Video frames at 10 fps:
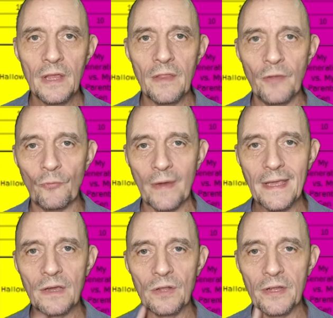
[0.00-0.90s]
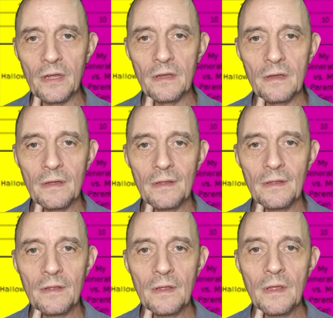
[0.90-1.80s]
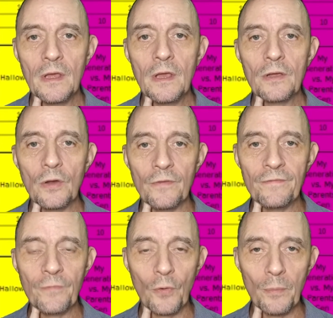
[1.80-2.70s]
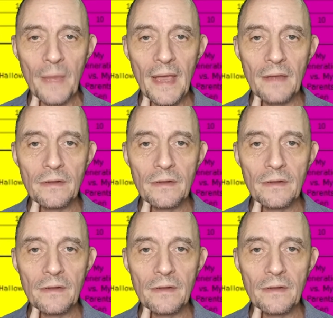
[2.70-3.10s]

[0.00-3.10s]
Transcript: then right-click, go to Format